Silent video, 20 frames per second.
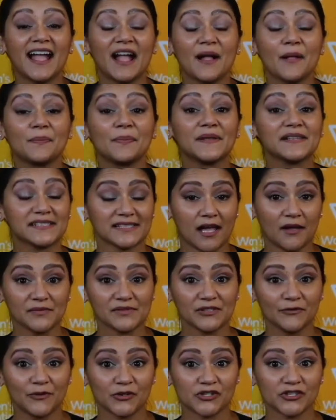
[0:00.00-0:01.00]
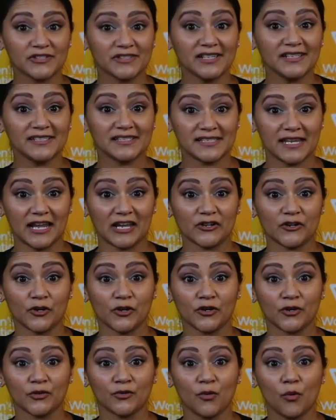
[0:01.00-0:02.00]
The self-sufficiency
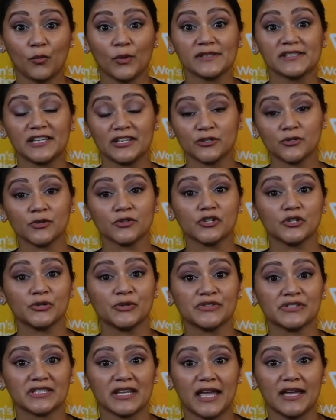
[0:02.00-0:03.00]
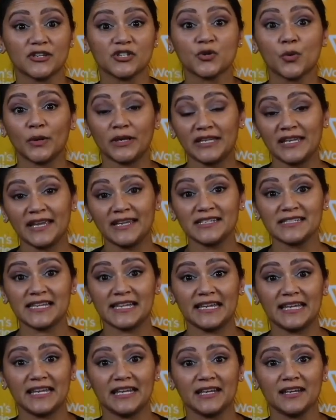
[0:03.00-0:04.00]
standard was introduced in
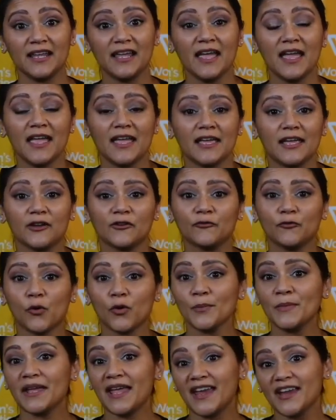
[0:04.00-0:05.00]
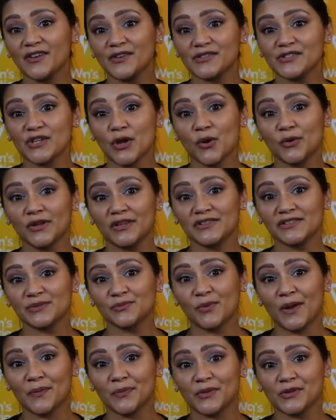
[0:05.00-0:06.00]
2018, informing Arizonans
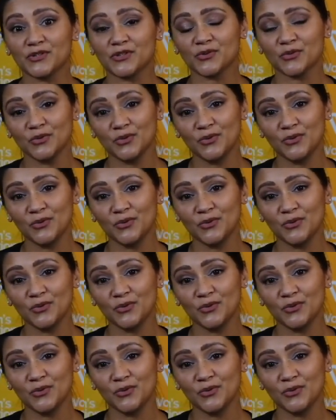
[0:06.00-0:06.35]
what the true